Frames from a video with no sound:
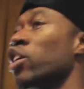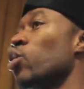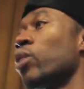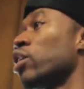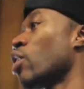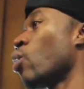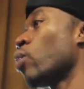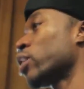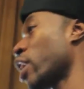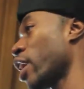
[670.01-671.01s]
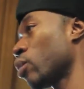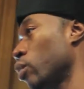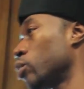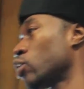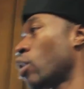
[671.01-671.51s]
you wouldn't know what the heck
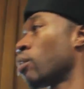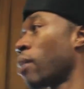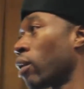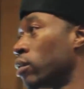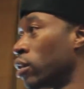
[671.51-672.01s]
we was talking about.